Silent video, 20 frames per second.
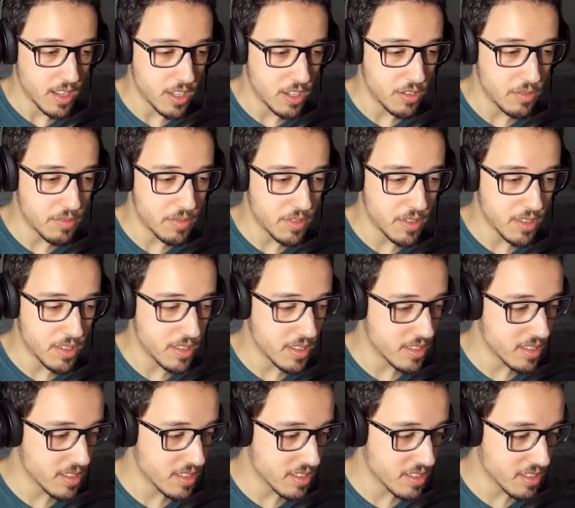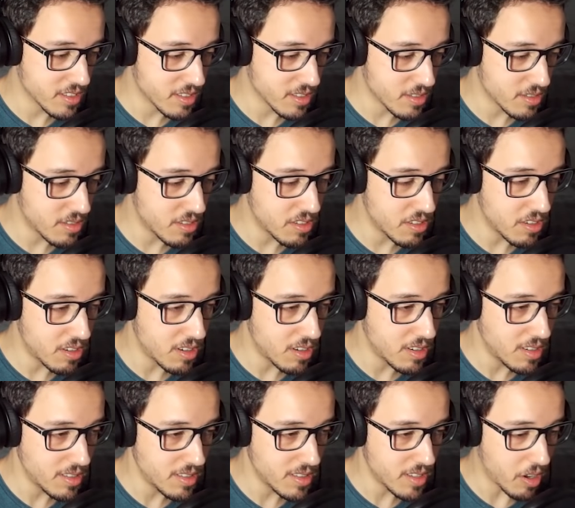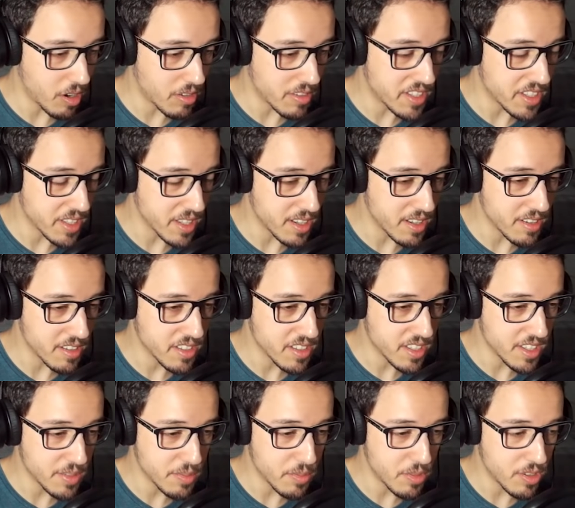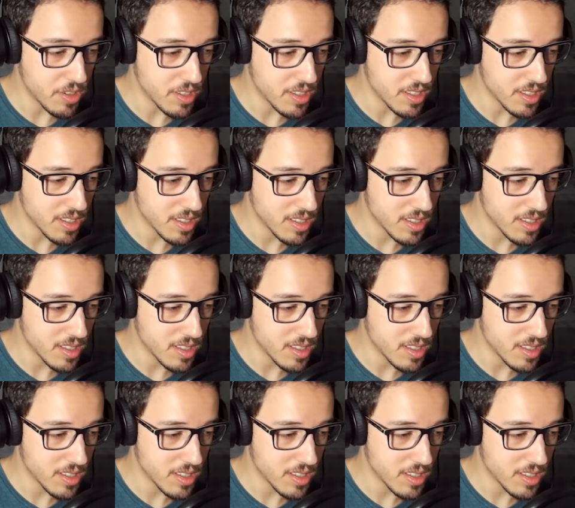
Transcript: hope nothing's going on downstairs this morning.